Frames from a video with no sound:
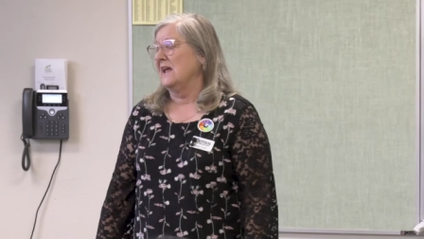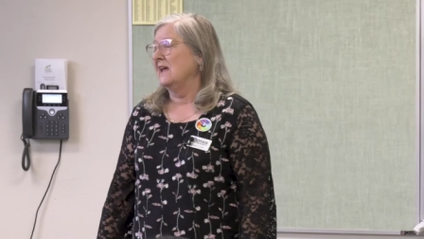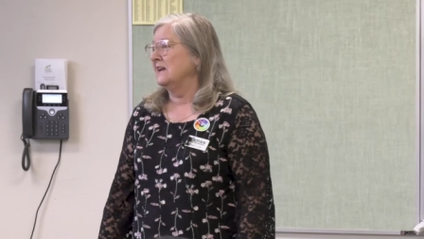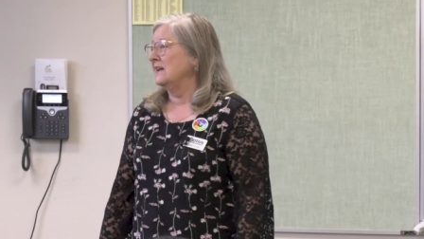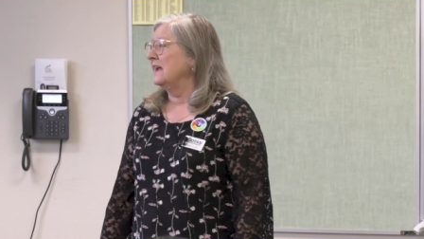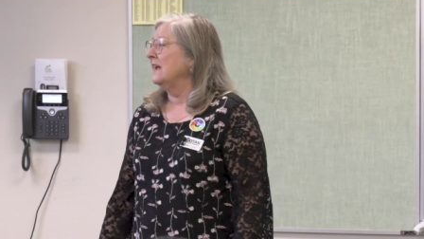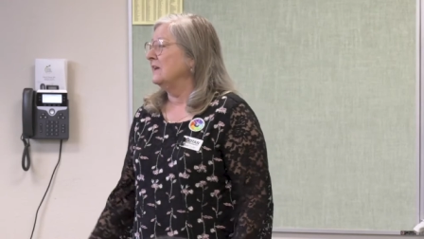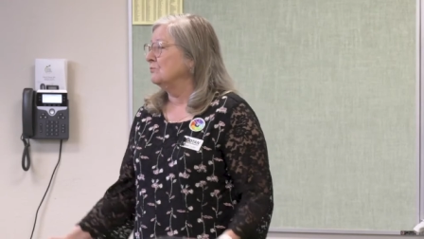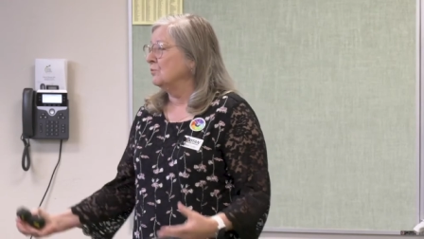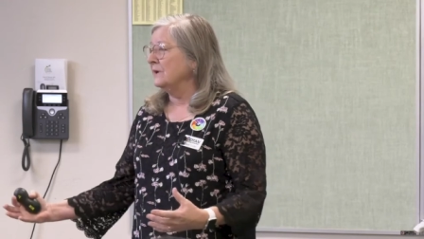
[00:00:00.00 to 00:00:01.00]
And it,
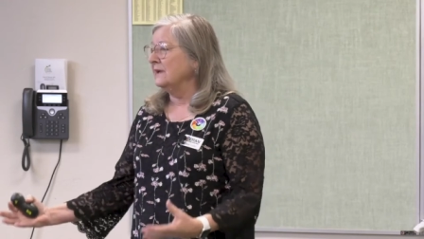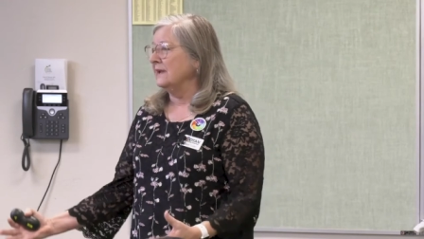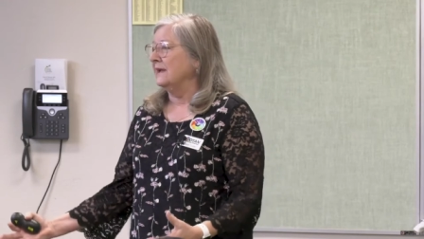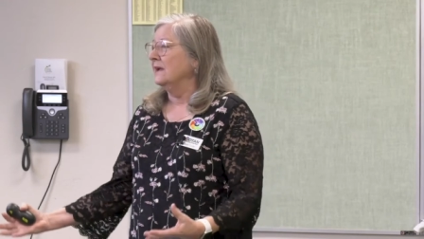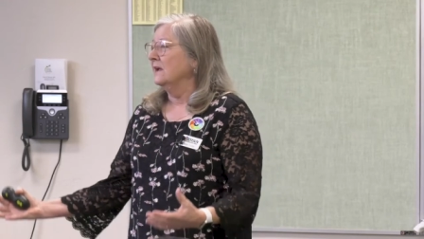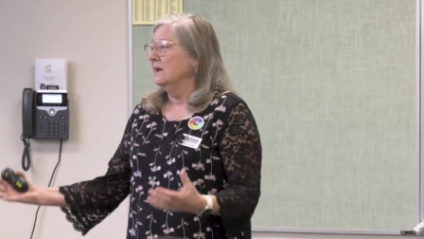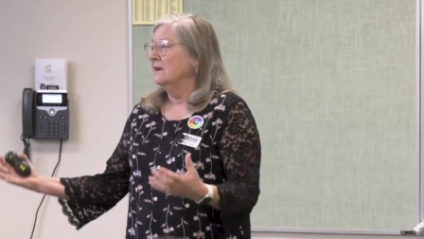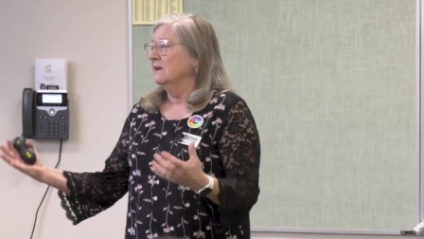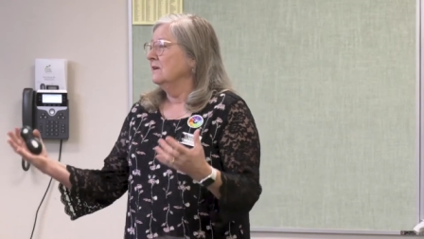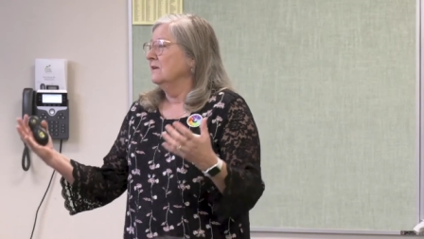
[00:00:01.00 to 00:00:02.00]
it really,
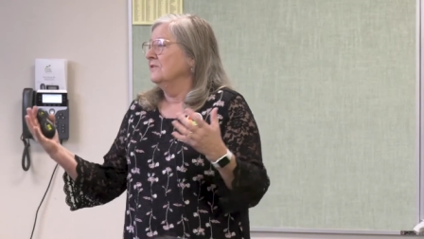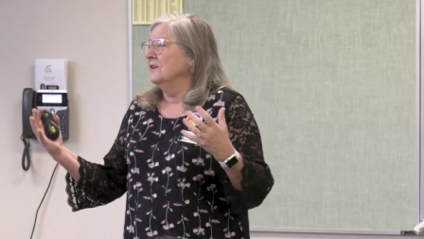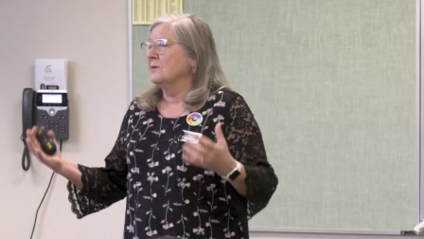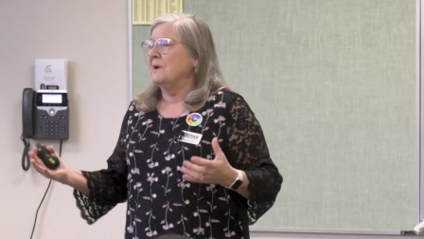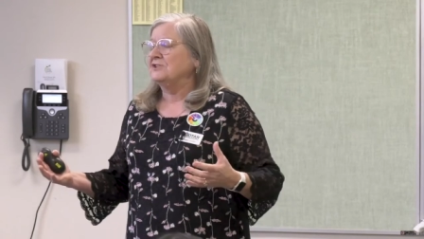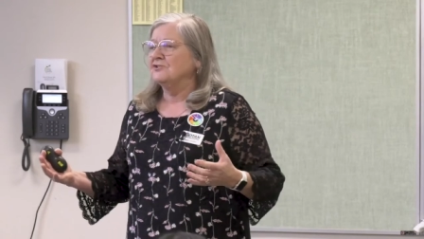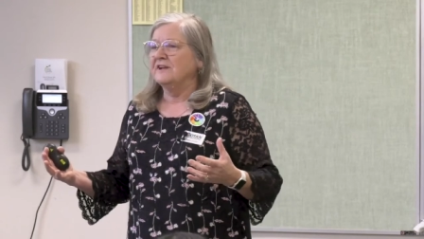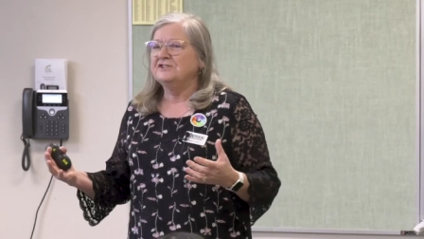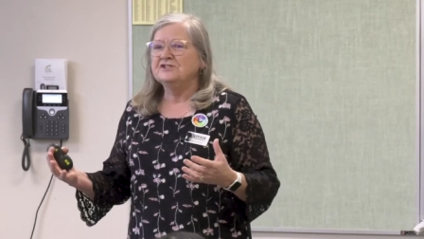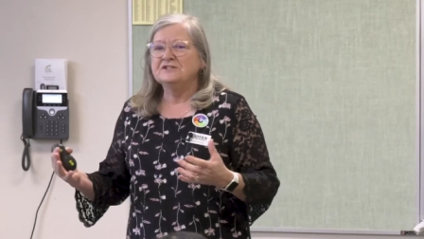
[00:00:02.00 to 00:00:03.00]
think about your
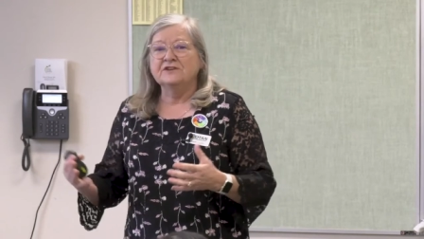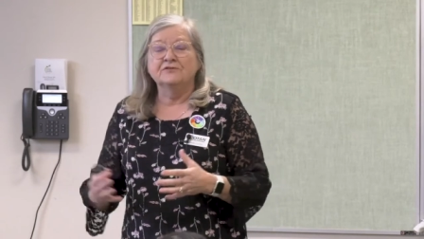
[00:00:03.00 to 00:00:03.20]
agency.